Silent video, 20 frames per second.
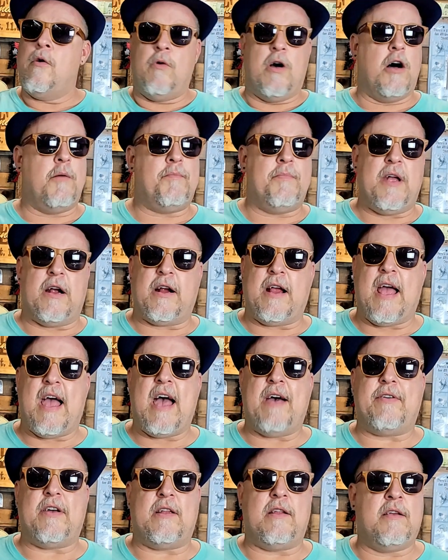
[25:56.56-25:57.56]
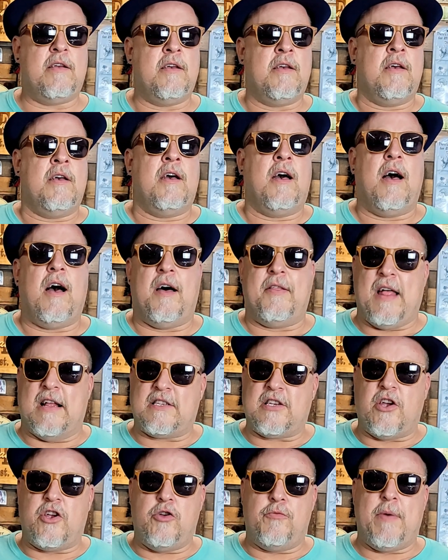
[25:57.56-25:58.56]
Well, there you have it.
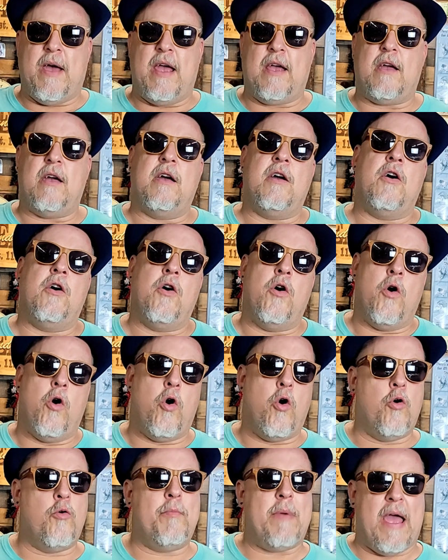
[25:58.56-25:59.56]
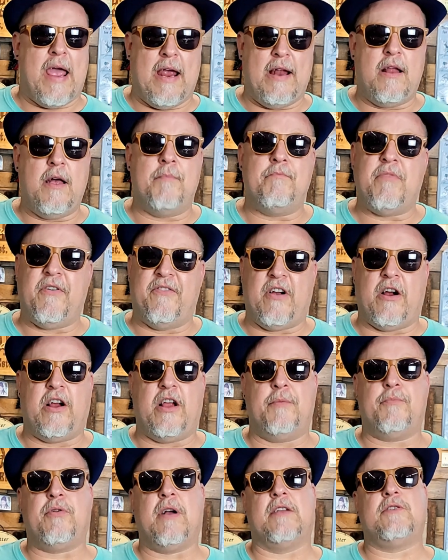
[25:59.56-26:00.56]
That's how you make homemade
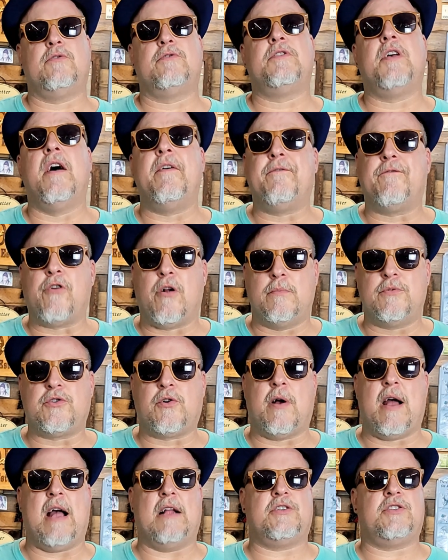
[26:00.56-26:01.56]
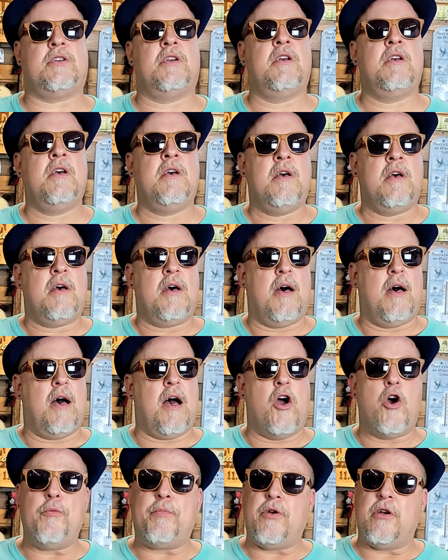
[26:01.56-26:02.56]
Bavarian pretzels from scratch.
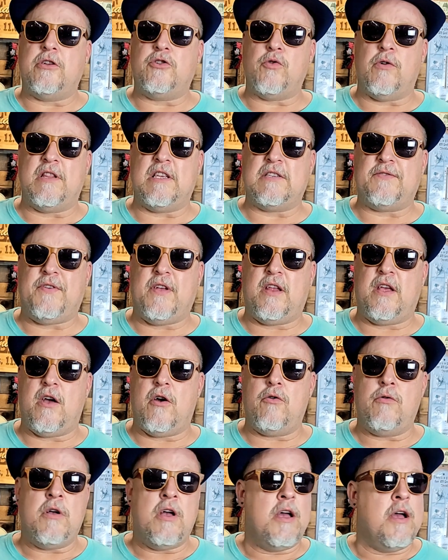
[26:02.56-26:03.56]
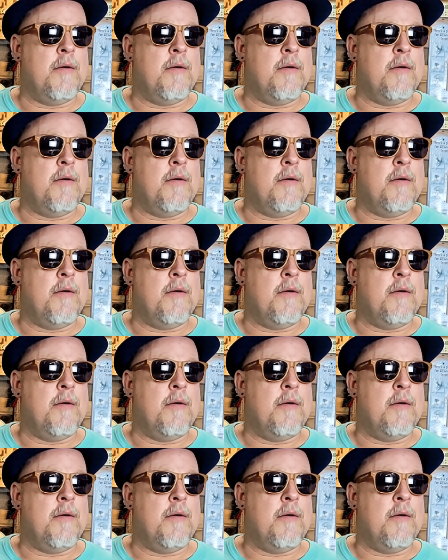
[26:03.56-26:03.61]
I hope you enjoyed this video.